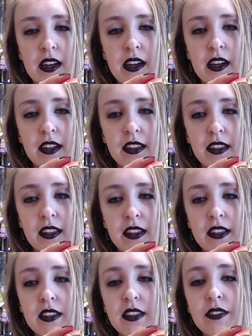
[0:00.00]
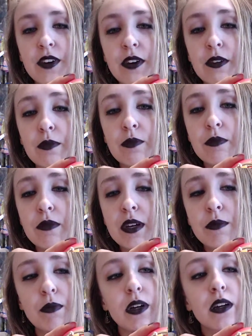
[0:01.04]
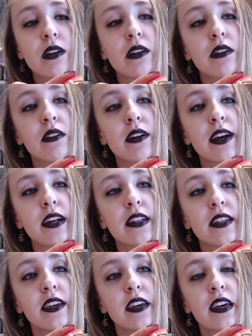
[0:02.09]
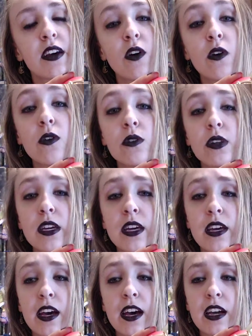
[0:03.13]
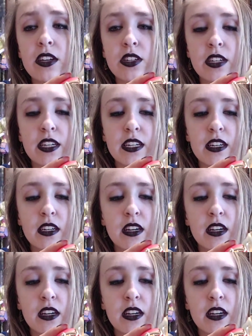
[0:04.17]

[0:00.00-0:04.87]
And if I remember correctly, holding it actually